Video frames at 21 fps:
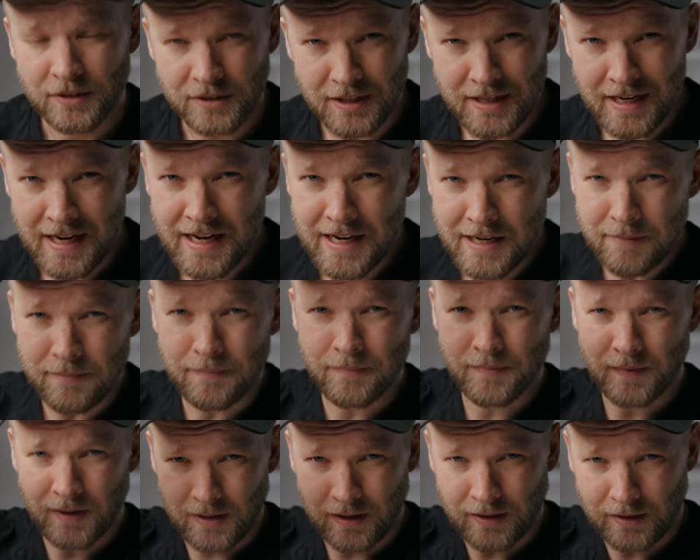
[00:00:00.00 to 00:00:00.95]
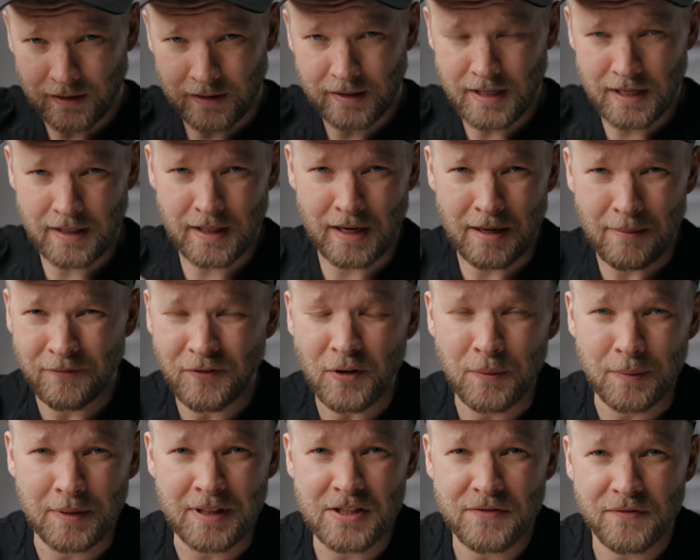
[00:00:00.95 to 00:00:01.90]
today, the day that I'm
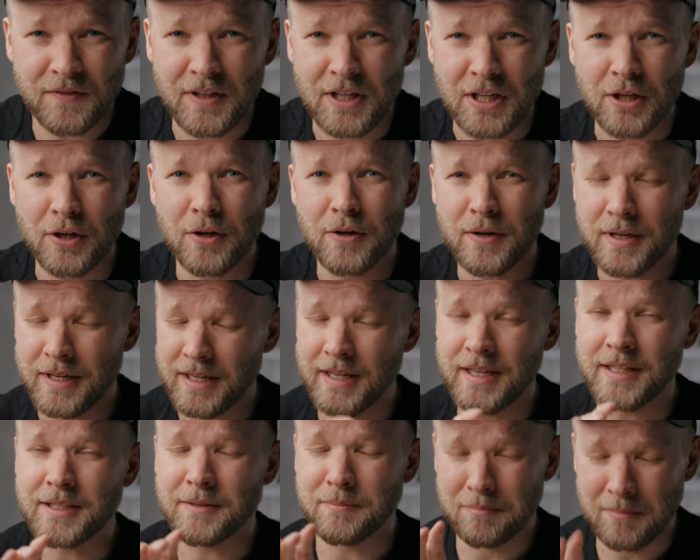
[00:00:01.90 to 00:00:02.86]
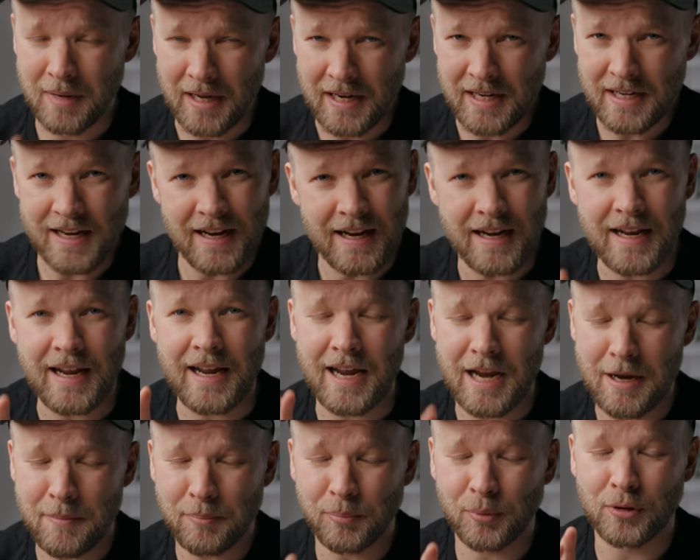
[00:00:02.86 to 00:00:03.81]
filming this video is Monday,
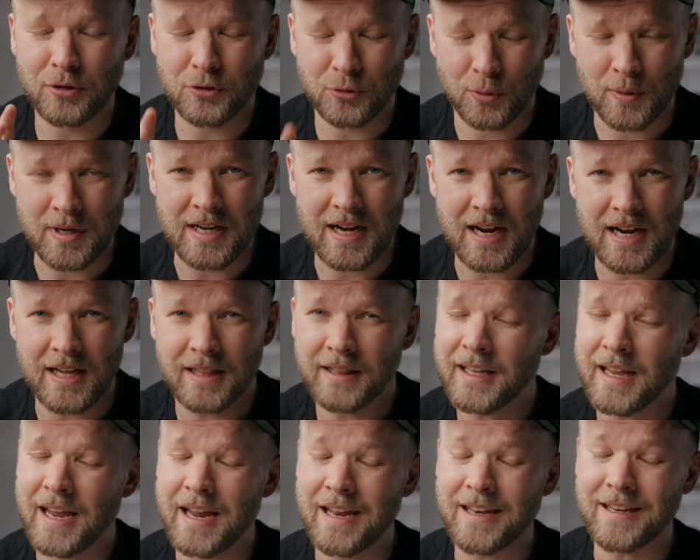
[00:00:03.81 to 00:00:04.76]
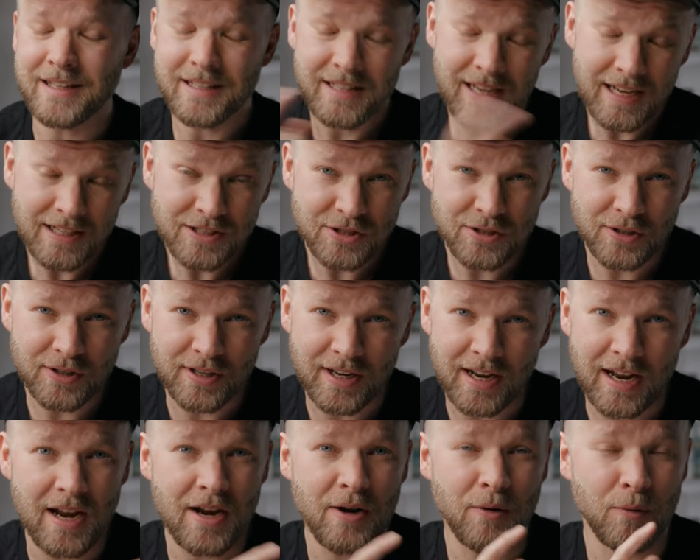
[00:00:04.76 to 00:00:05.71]
April 29th, and
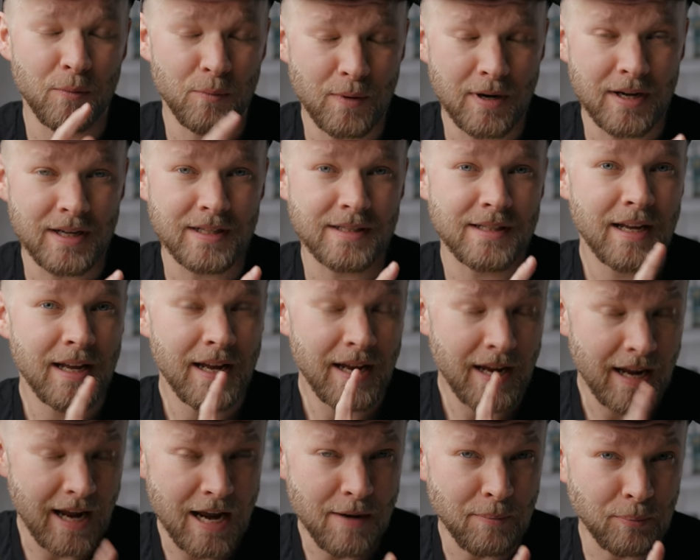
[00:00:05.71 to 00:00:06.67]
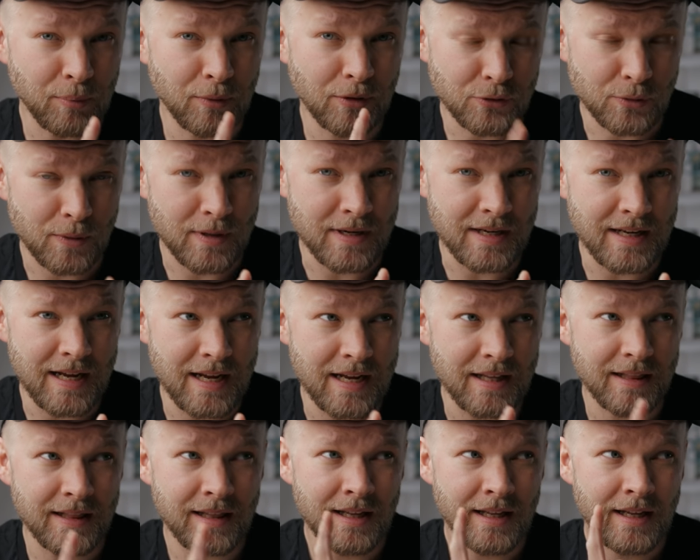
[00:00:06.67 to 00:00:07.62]
yesterday was April
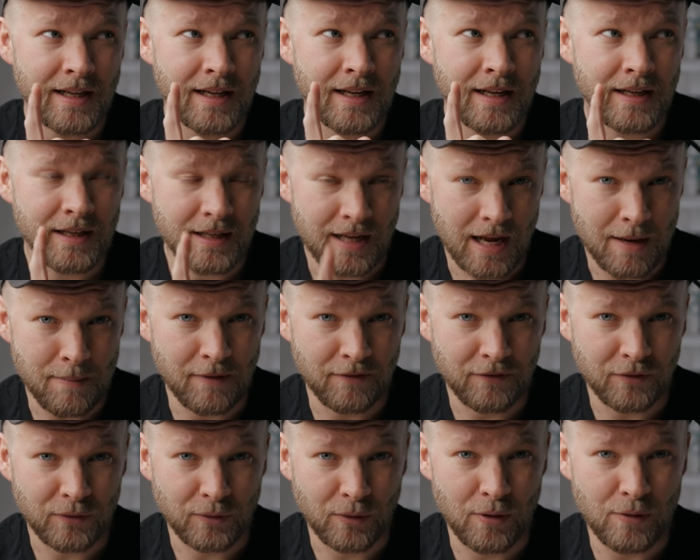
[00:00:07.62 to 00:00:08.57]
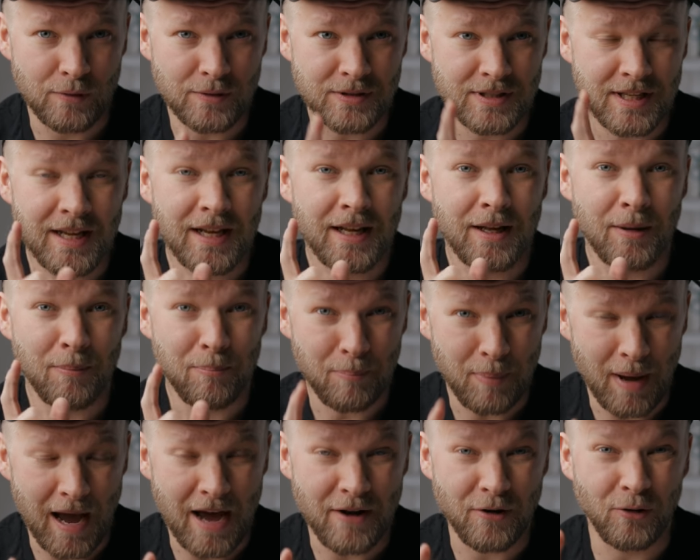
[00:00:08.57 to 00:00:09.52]
28th, Game of Thrones
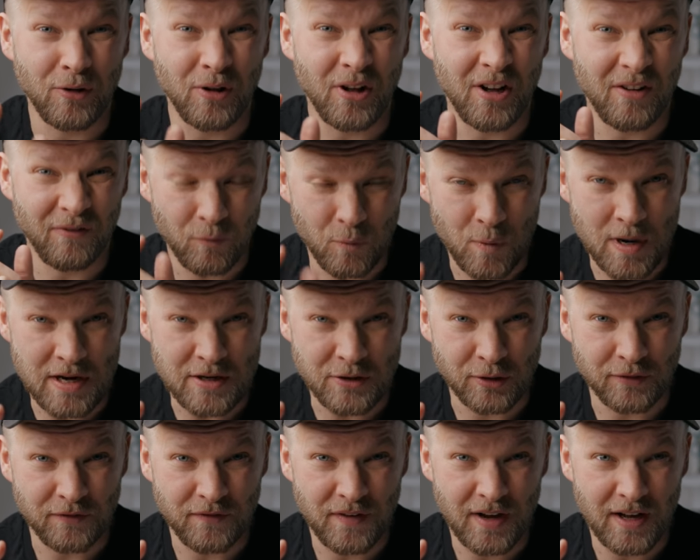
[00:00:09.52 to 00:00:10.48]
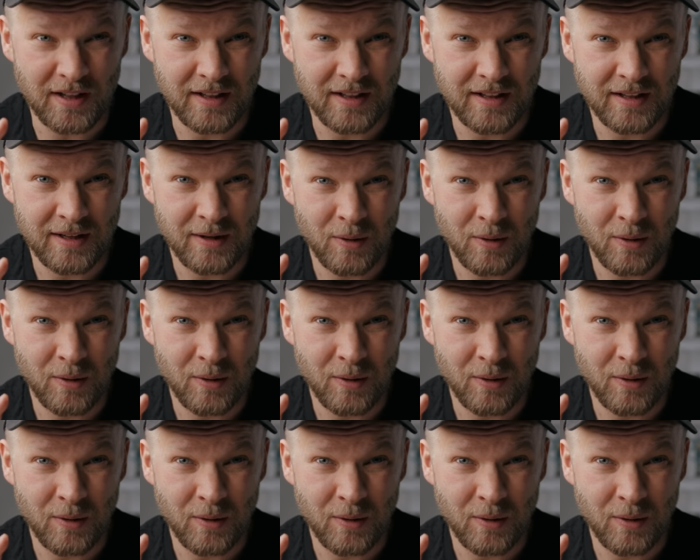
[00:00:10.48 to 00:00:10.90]
Battle of Winterfell.